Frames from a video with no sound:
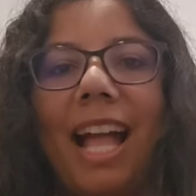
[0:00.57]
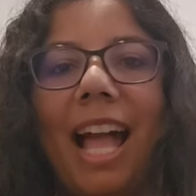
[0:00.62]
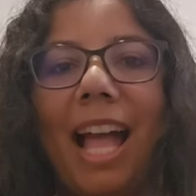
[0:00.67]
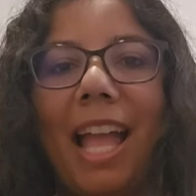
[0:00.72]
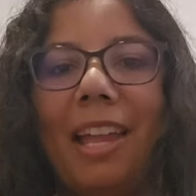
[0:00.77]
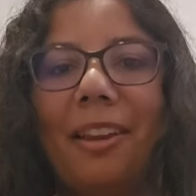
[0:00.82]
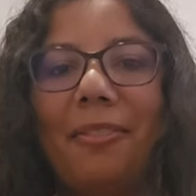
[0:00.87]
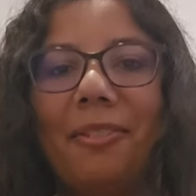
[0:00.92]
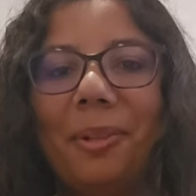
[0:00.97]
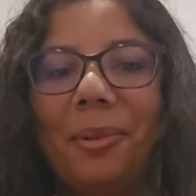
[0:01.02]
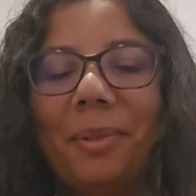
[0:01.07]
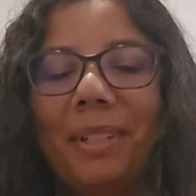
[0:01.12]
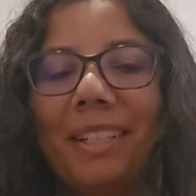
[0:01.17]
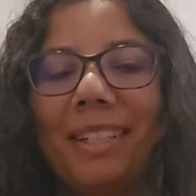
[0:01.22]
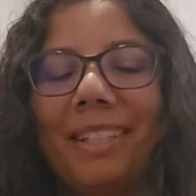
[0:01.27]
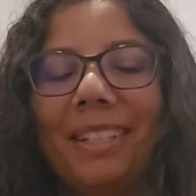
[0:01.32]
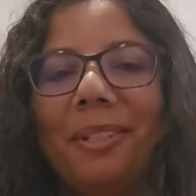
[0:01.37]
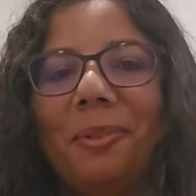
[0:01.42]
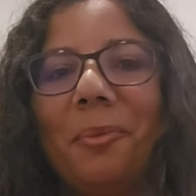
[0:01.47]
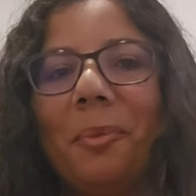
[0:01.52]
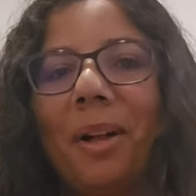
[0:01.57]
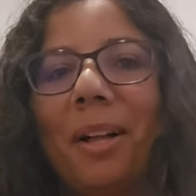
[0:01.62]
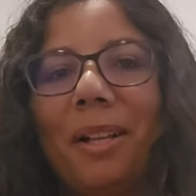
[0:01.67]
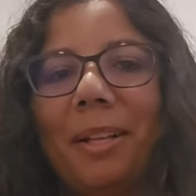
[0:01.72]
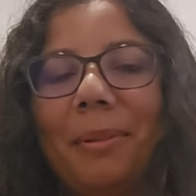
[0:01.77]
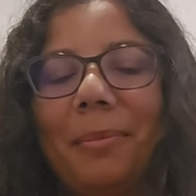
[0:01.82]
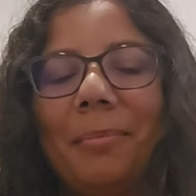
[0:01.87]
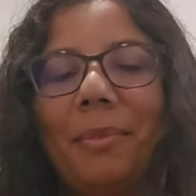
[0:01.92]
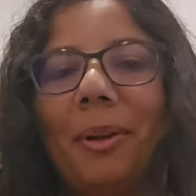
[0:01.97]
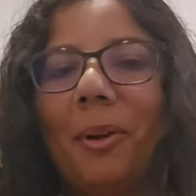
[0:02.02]
Hi everyone,
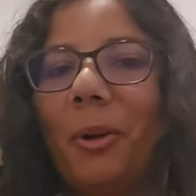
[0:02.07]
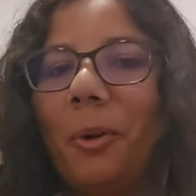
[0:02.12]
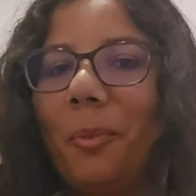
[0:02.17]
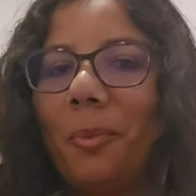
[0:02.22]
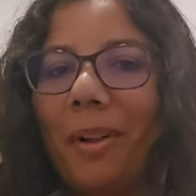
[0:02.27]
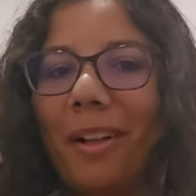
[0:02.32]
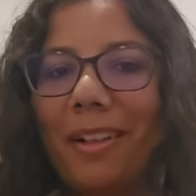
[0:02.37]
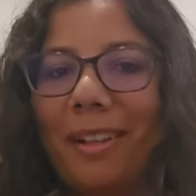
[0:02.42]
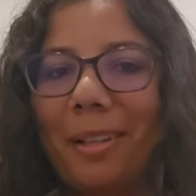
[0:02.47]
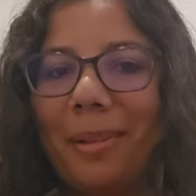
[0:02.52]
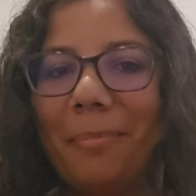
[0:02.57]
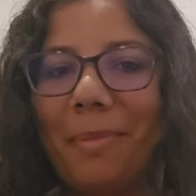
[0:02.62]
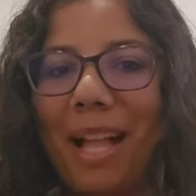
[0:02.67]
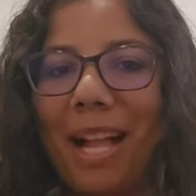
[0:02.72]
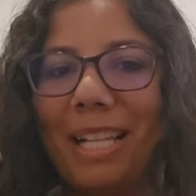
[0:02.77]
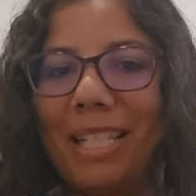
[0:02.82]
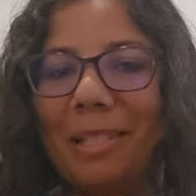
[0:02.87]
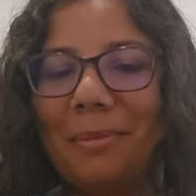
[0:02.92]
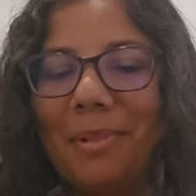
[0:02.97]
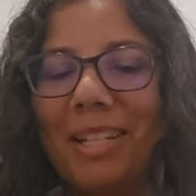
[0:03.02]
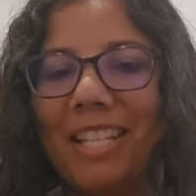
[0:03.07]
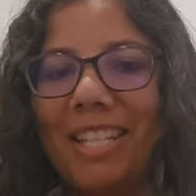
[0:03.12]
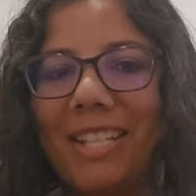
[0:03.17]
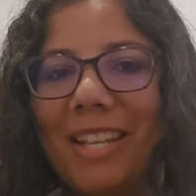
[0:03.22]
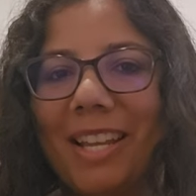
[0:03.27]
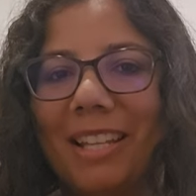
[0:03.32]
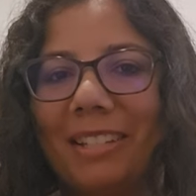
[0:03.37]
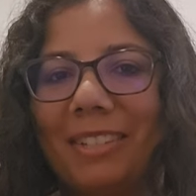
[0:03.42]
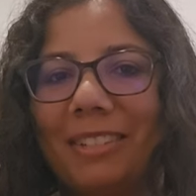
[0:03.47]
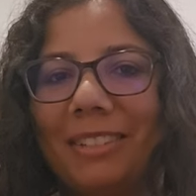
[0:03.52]
welcome or welcome back to my
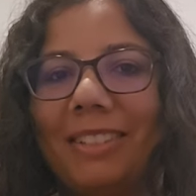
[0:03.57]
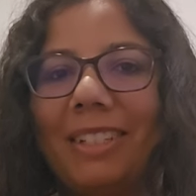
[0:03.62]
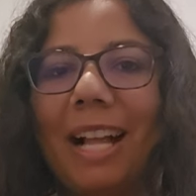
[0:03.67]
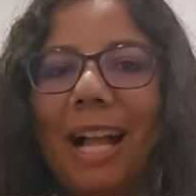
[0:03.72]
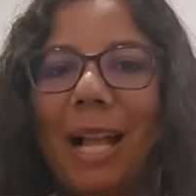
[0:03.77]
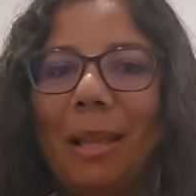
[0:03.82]
channel.